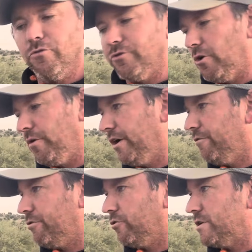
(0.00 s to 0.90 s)
So
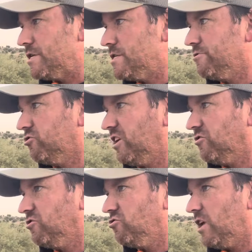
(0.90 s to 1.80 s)

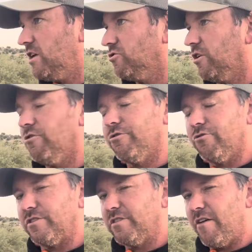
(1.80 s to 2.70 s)
136 and change,
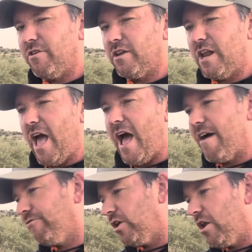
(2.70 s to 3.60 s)
137 and a
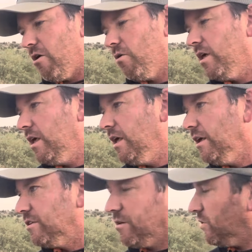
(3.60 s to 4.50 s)
half, you know,
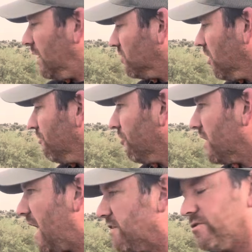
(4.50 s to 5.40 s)
sometimes 138.